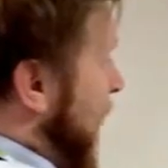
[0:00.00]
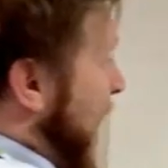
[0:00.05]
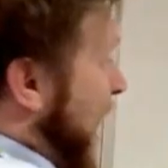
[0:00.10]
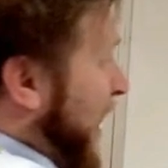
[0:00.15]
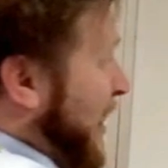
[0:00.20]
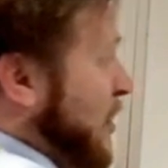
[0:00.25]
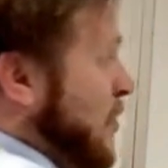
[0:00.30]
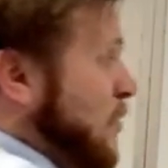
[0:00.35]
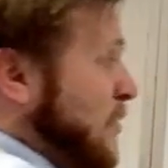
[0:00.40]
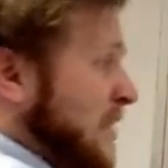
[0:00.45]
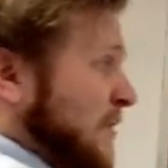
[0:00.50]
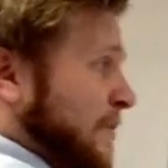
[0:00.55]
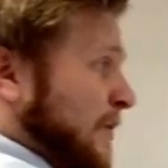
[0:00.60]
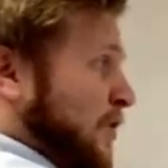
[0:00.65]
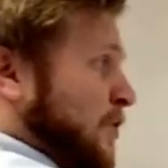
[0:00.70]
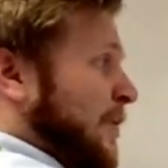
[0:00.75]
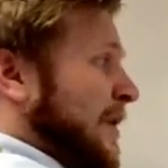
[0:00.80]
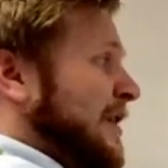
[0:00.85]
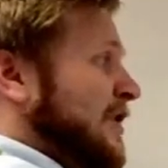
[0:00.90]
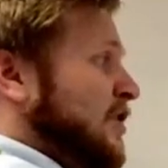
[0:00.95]
I know it's
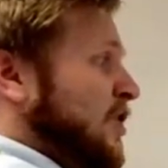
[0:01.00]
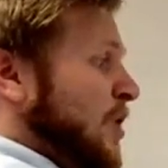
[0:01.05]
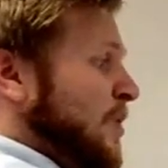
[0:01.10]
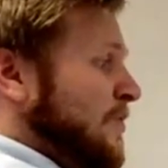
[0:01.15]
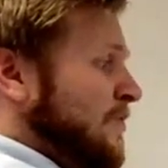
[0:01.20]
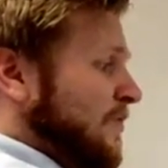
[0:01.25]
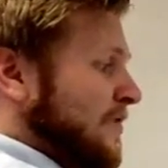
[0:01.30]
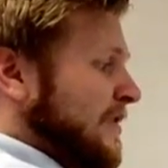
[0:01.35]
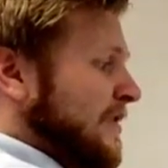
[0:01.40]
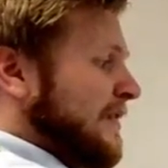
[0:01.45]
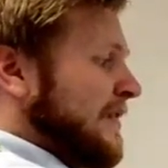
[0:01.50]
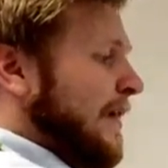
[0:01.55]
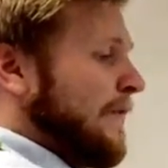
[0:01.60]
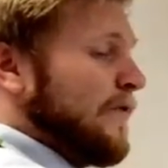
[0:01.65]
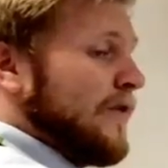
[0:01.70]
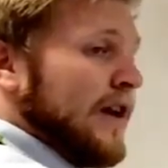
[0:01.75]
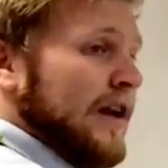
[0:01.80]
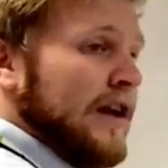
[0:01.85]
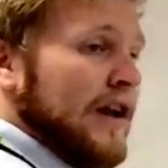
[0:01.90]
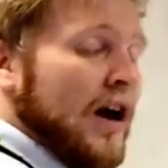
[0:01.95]
between
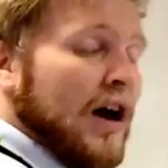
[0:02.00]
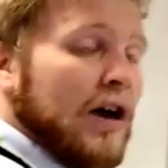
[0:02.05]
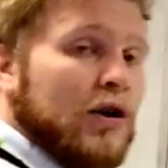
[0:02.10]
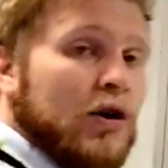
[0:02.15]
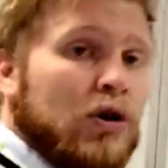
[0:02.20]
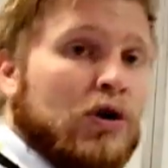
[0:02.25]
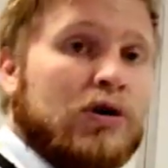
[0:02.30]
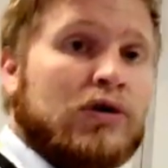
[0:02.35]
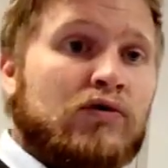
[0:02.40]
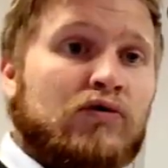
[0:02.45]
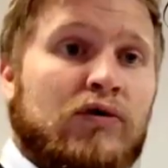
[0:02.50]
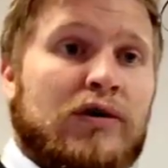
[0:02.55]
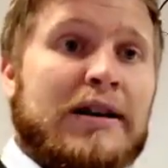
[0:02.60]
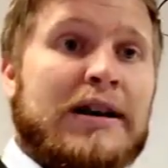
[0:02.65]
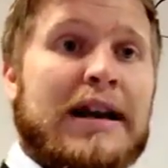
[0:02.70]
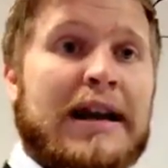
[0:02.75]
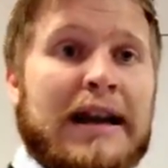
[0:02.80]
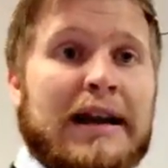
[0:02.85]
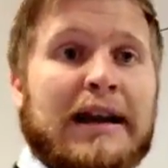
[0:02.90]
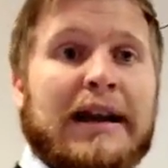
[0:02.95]
270 and
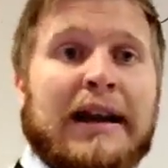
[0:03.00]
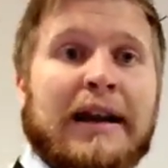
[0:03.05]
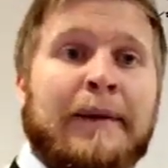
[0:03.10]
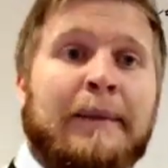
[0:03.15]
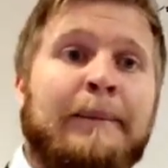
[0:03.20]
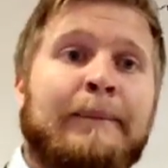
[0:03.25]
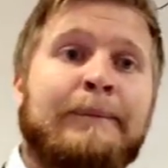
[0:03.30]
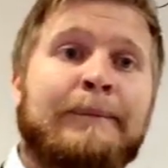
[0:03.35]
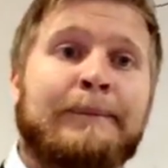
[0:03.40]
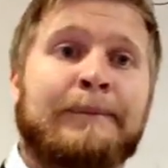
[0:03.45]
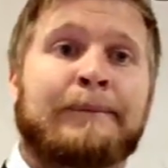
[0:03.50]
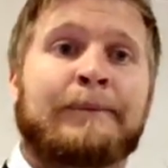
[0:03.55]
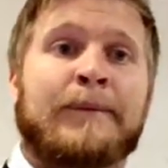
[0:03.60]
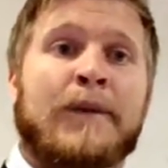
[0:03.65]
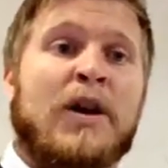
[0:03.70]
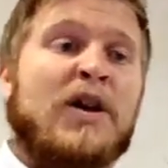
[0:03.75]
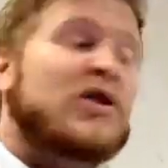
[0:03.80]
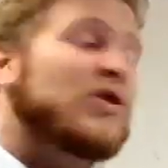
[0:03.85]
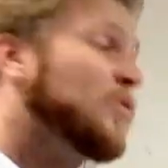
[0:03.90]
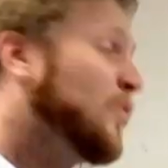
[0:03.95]
180.
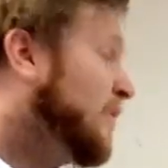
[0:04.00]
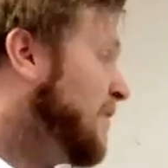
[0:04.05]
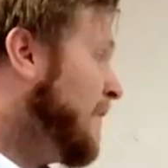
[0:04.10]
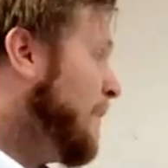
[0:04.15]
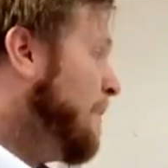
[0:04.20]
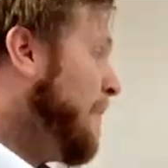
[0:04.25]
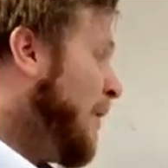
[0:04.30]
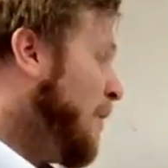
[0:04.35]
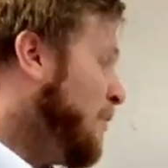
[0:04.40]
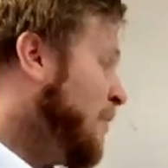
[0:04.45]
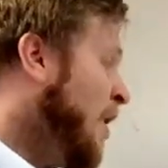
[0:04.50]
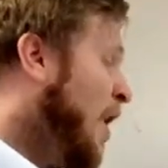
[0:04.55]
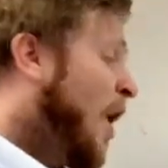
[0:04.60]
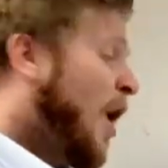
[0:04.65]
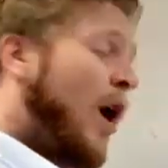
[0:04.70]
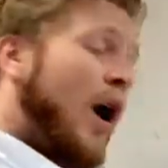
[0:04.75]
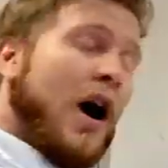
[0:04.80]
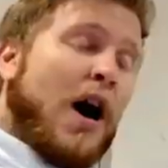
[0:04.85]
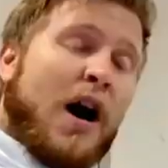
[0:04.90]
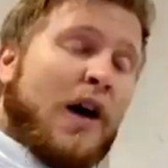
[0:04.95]
So it's about
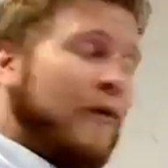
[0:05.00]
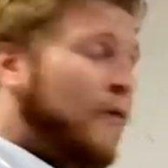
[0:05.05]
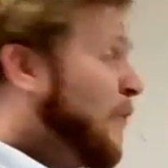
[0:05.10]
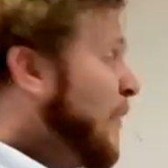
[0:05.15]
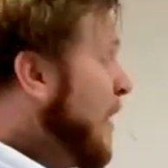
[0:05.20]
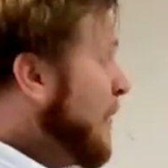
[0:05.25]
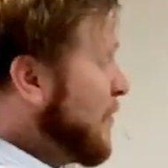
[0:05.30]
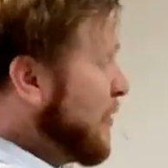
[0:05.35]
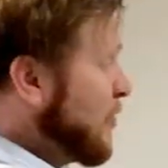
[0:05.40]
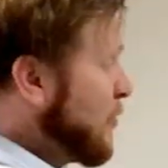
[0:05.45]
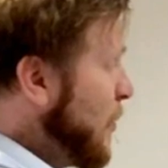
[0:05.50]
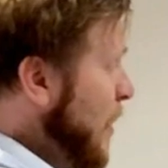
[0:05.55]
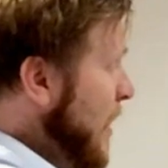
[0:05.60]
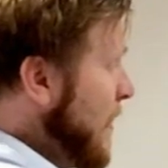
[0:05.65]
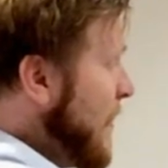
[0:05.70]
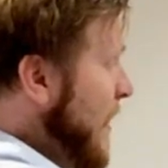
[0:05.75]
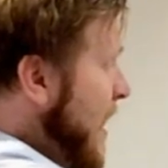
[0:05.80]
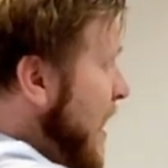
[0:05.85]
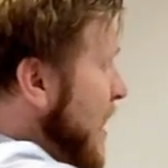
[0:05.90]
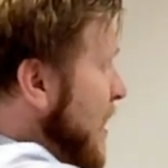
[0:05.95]
halfway
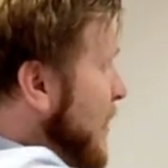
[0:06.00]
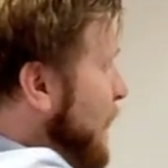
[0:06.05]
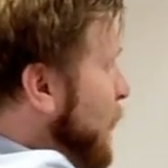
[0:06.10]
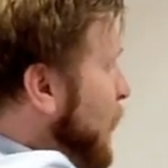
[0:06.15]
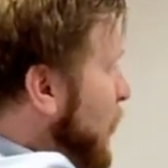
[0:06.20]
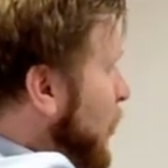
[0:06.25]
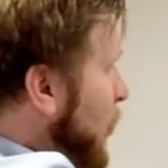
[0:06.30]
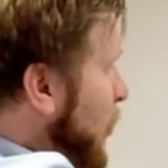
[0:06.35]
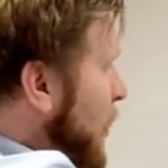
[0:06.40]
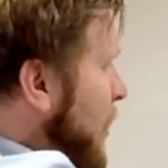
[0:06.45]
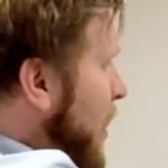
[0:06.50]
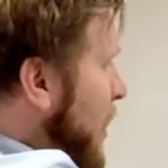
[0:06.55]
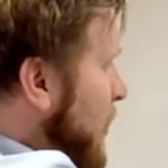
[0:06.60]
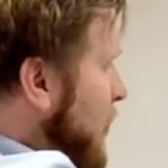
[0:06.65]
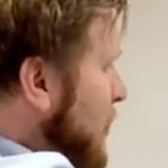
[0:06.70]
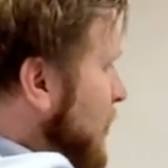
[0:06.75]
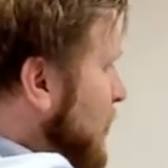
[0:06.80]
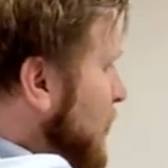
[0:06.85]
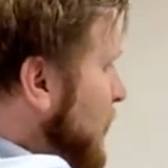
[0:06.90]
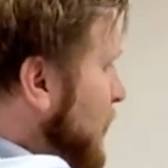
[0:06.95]
between there, if we're looking at
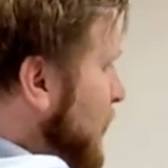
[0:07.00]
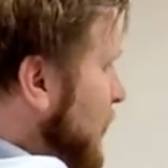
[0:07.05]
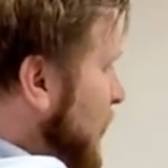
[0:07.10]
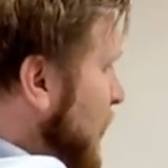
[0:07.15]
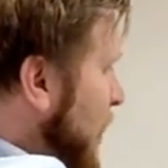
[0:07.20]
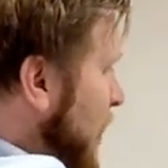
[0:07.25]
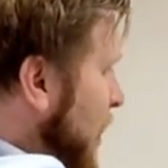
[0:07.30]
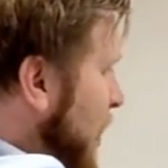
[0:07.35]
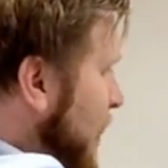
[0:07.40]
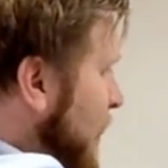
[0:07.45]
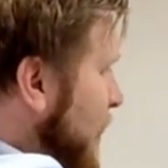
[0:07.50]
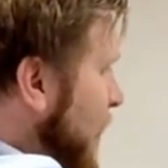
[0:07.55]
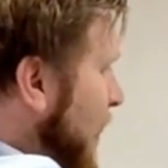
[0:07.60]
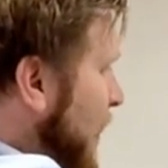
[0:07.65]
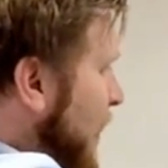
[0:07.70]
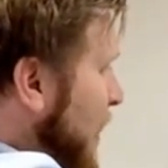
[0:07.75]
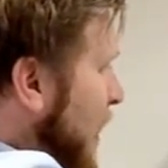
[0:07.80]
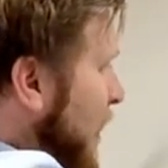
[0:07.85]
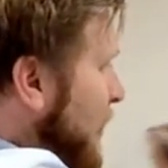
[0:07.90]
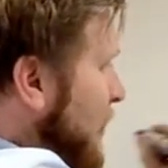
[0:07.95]
it.
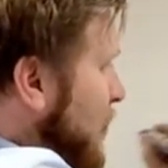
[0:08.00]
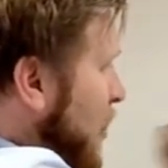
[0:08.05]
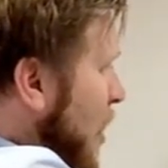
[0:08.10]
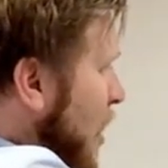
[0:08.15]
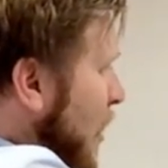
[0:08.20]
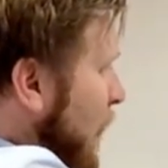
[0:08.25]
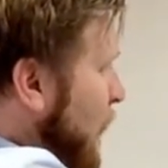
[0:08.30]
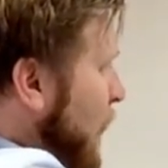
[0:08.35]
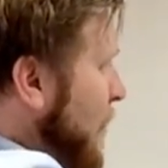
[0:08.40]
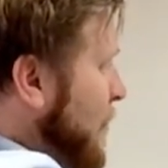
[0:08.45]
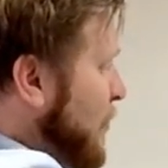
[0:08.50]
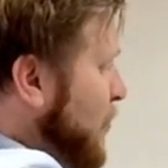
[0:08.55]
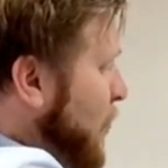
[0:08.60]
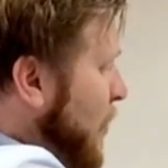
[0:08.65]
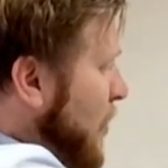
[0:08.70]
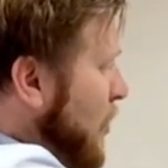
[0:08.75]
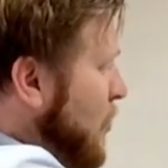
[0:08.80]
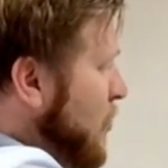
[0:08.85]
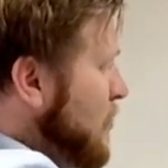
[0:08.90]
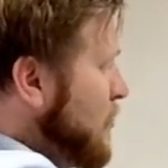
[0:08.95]
That line's halfway
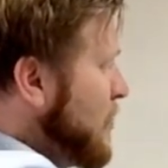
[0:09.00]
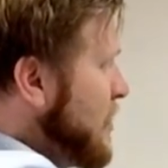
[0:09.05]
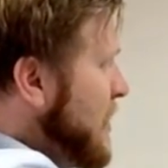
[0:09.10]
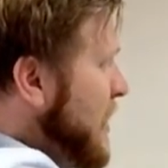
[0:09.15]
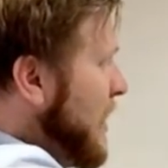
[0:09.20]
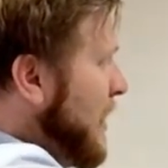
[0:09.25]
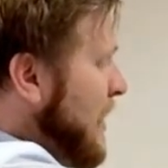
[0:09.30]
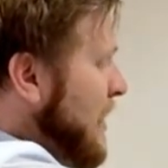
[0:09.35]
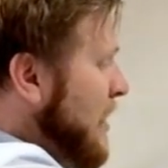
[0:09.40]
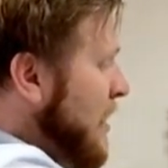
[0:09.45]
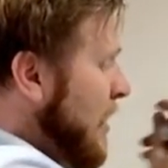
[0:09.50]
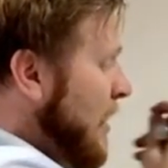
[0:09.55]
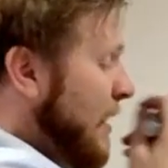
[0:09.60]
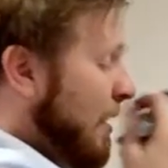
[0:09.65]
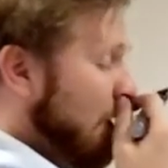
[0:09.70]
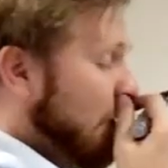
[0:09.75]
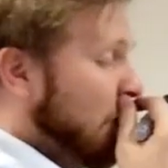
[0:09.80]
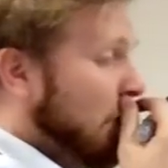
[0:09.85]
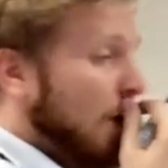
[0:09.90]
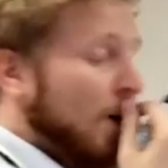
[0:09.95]
between 180
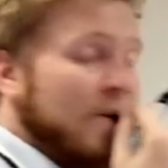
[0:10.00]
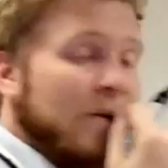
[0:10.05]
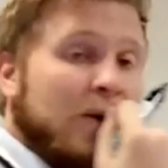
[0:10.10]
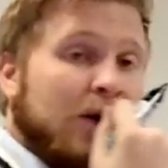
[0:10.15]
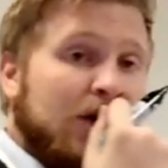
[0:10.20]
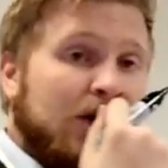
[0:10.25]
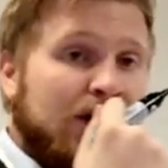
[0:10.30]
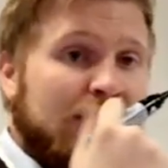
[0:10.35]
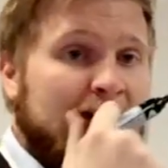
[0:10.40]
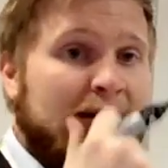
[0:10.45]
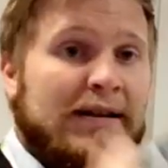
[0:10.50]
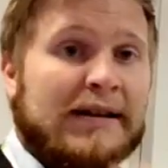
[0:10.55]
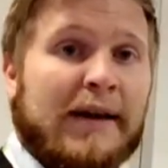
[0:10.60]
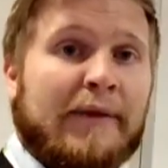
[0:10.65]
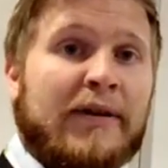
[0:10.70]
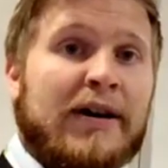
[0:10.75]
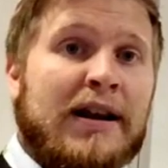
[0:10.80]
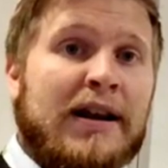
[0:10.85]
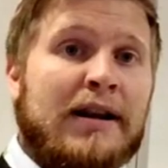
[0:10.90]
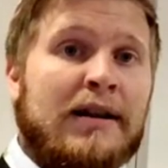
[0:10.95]
and
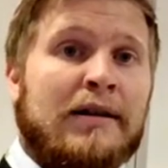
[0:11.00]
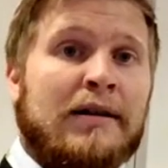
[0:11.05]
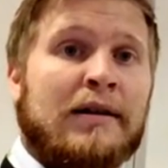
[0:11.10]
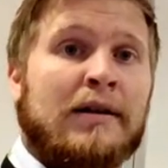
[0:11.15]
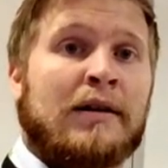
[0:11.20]
270.